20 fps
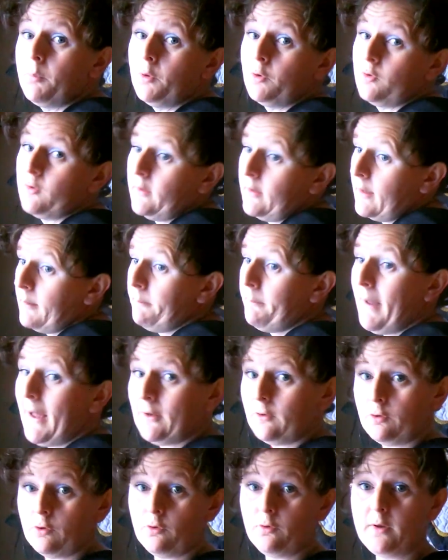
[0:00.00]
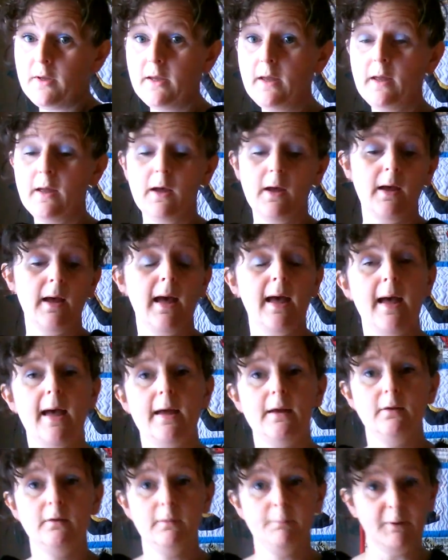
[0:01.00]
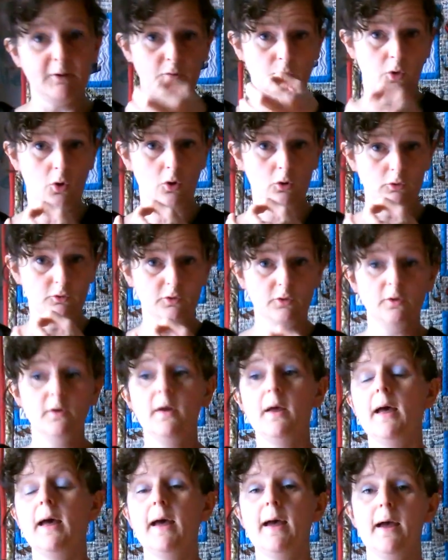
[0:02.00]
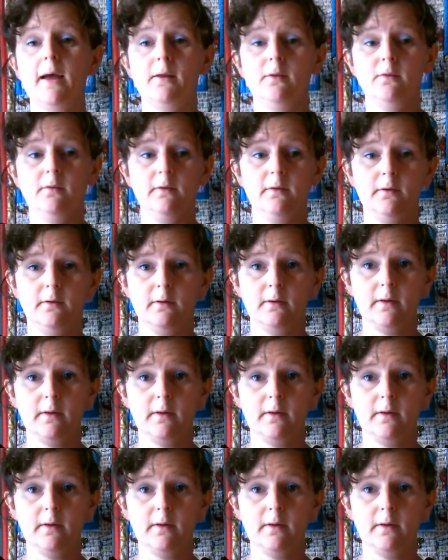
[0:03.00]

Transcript: putting a battery and a battery holder and